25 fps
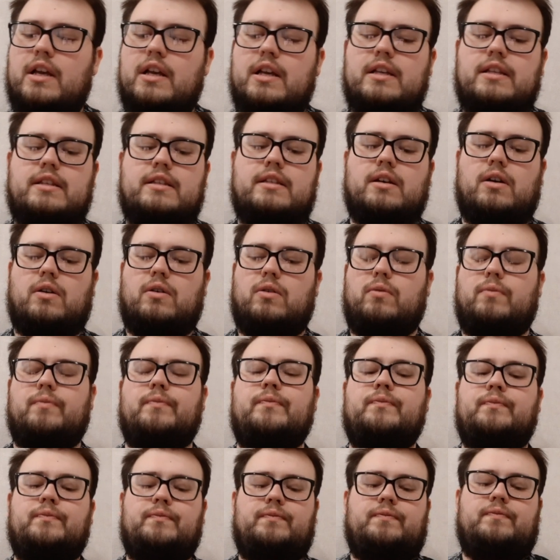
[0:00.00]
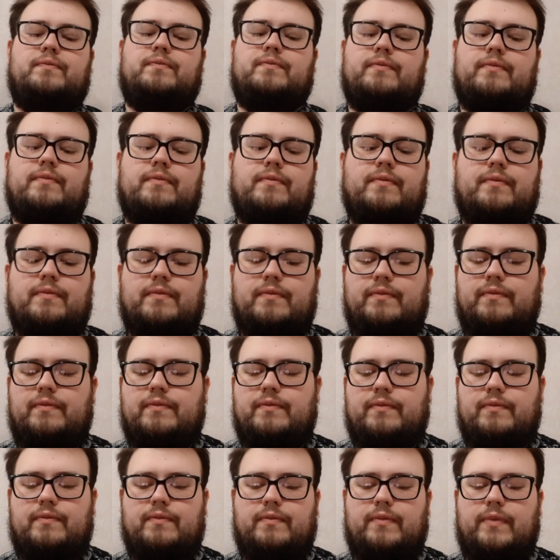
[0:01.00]
So
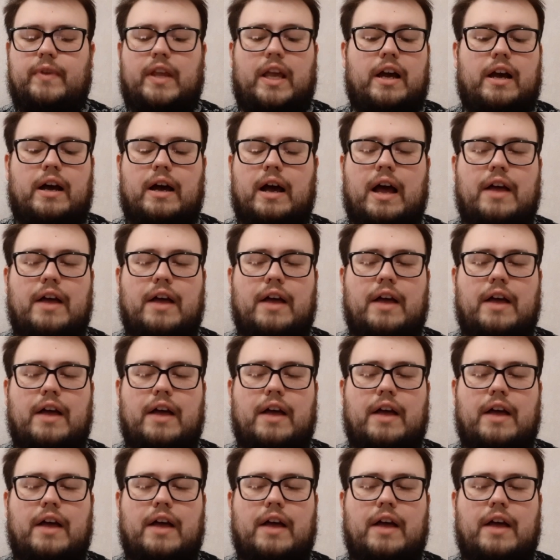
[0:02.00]
yeah,